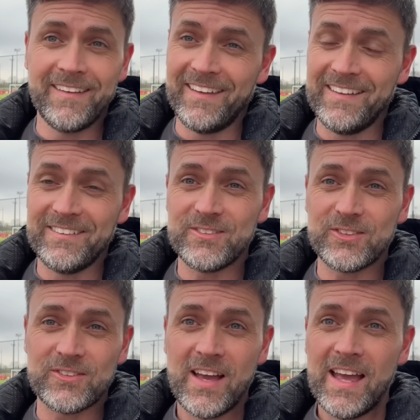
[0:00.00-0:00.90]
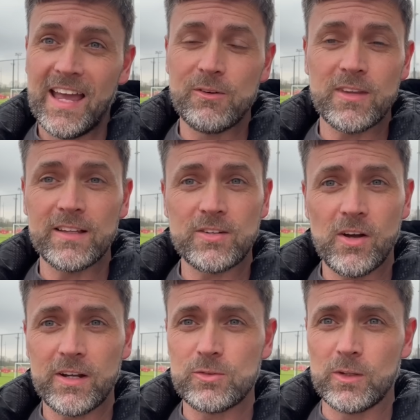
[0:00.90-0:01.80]
It was like
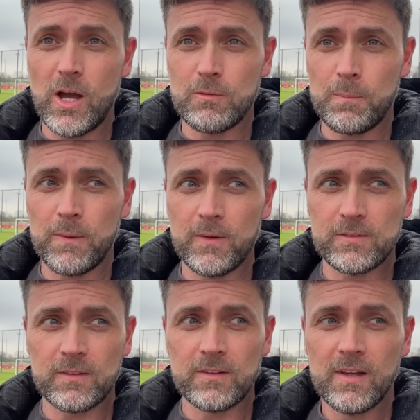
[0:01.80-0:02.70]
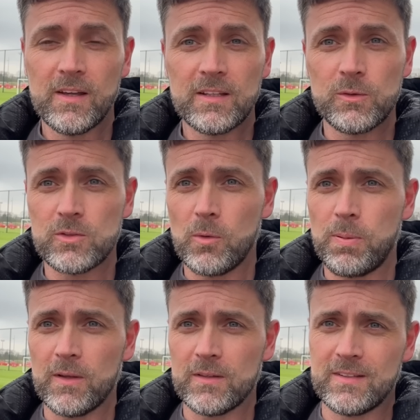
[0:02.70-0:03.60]
talking to a normal person. There was no
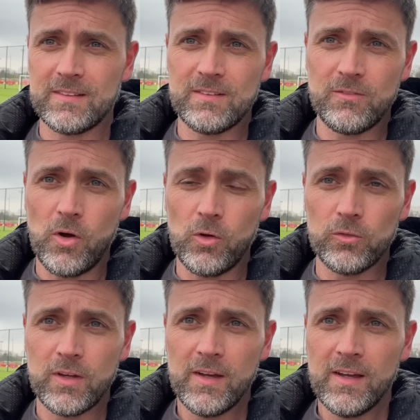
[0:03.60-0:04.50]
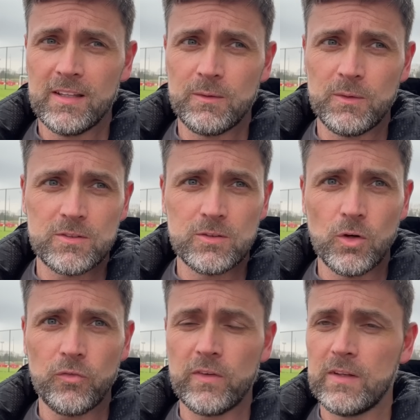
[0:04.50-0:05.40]
politics involved. There was
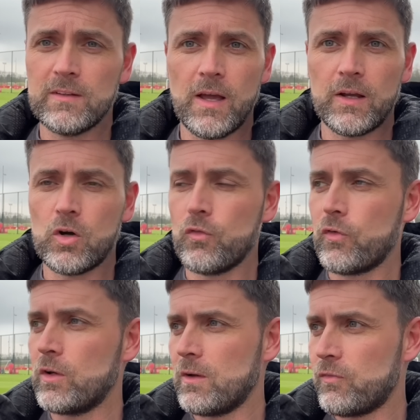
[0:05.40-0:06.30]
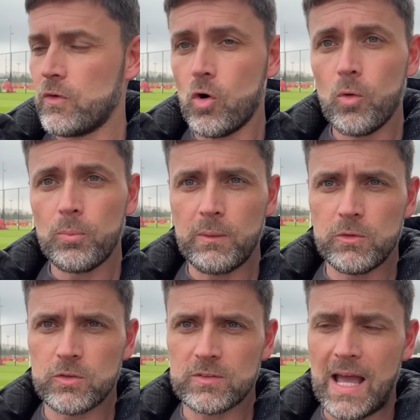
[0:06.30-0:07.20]
nothing covering anything up. It
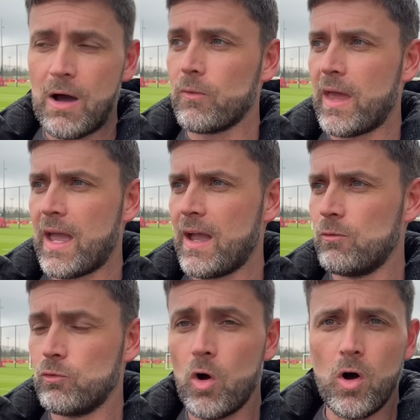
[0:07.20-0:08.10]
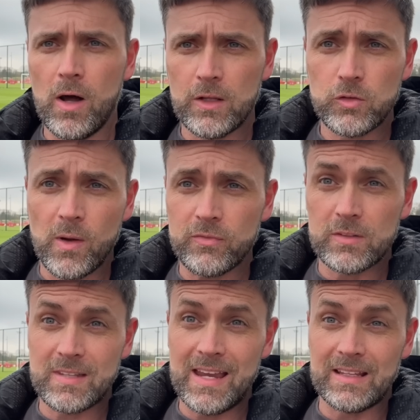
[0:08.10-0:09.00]
was just out there and raw. And I do have
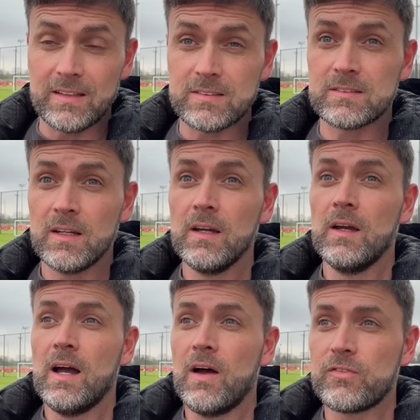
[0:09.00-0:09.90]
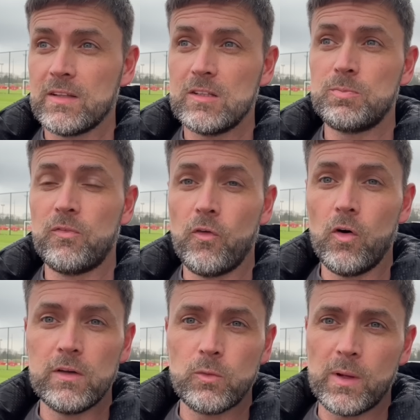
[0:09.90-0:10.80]
to say this. I've said this
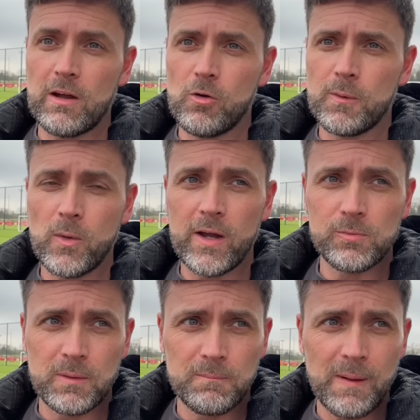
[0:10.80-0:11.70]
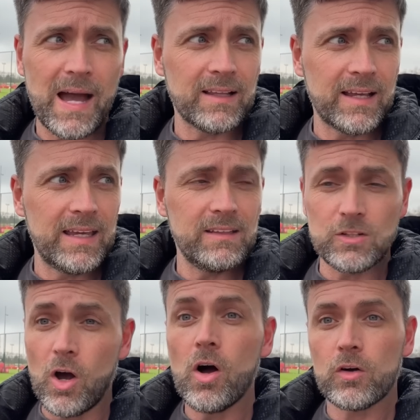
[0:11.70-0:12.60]
before, even when Harry Maguire's been bad, like, he
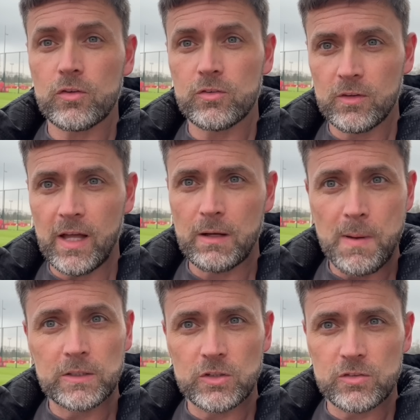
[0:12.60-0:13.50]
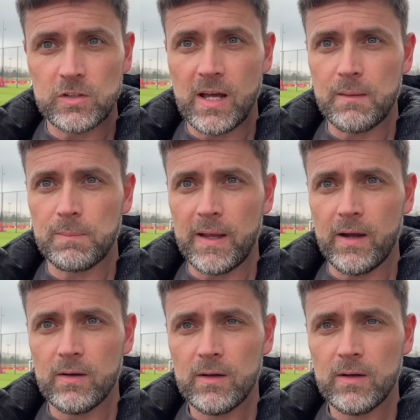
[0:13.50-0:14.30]
talks like a Manchester United player.